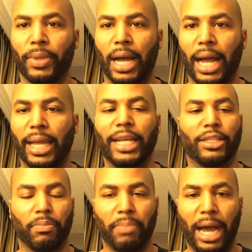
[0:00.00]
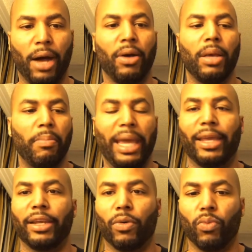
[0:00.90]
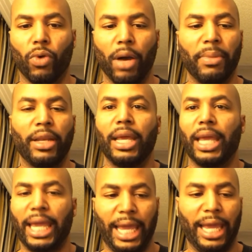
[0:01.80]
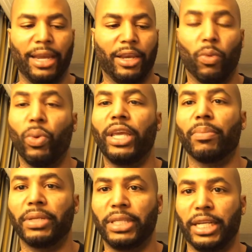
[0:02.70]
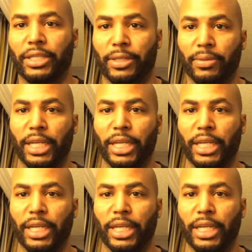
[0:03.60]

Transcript: All right? It's about making the woman in the weaker position.